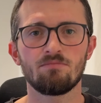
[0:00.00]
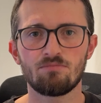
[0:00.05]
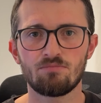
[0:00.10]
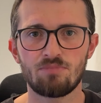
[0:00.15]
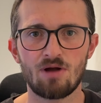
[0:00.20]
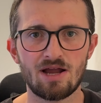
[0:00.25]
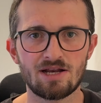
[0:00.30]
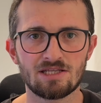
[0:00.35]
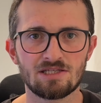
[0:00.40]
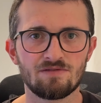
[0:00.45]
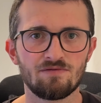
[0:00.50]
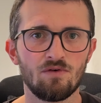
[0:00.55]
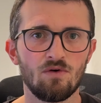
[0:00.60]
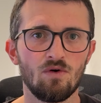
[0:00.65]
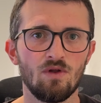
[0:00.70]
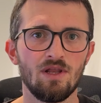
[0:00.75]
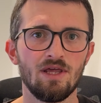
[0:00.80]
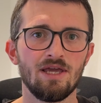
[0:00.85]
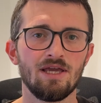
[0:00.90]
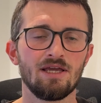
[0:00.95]
practice
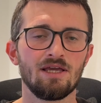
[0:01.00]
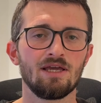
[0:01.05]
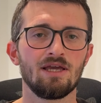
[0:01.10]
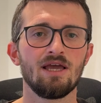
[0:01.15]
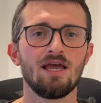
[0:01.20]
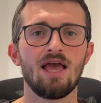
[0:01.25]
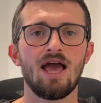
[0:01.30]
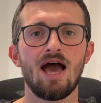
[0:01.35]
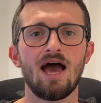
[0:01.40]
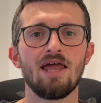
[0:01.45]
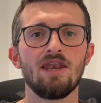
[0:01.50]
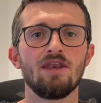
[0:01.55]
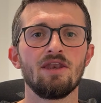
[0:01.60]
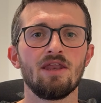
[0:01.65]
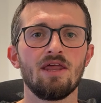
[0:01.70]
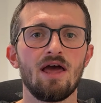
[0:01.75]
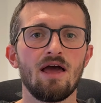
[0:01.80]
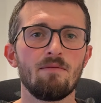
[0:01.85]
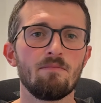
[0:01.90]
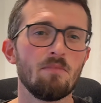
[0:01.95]
falling, and
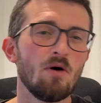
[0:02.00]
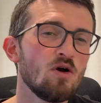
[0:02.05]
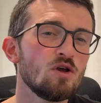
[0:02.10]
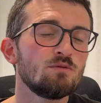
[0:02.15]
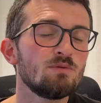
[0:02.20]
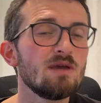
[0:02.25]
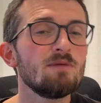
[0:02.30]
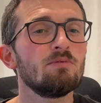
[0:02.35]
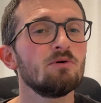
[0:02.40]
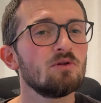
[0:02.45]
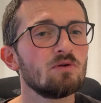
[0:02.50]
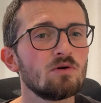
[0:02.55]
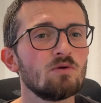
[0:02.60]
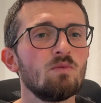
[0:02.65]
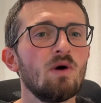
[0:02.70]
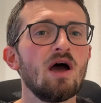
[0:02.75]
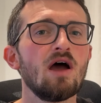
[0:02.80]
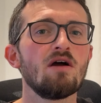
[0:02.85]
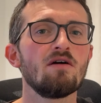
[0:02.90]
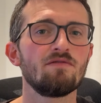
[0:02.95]
most people are
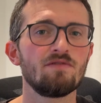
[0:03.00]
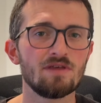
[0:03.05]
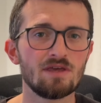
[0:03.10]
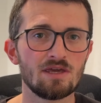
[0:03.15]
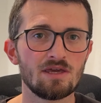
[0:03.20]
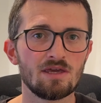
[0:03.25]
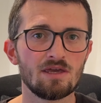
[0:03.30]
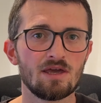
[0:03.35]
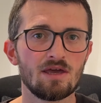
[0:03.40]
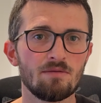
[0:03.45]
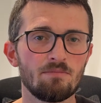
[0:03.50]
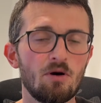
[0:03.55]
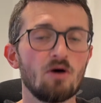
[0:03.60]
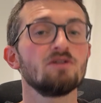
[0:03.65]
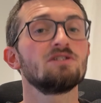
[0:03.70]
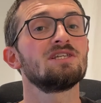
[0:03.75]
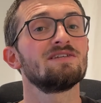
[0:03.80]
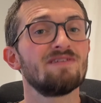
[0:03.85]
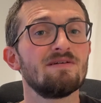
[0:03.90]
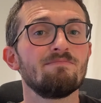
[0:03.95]
aware of the
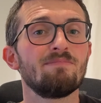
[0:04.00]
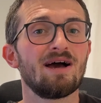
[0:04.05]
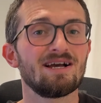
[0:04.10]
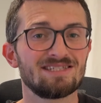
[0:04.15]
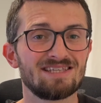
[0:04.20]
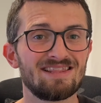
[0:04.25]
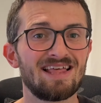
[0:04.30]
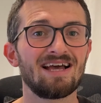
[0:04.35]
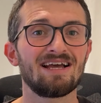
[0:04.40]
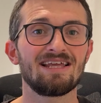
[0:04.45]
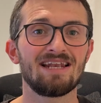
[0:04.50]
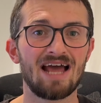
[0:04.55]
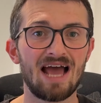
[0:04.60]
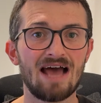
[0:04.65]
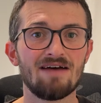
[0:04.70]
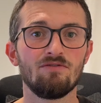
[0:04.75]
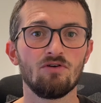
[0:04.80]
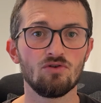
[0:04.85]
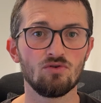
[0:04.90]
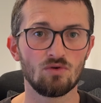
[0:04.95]
positive impacts that can
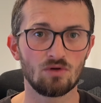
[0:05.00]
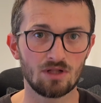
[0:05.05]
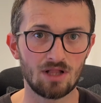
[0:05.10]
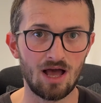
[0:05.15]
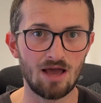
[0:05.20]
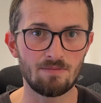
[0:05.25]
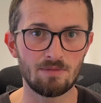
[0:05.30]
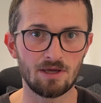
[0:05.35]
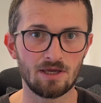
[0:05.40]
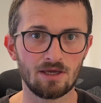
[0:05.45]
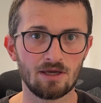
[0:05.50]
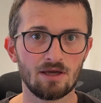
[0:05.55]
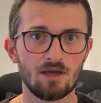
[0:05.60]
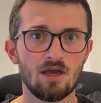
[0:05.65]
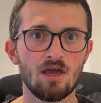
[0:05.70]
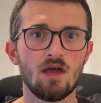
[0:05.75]
have on your climbing.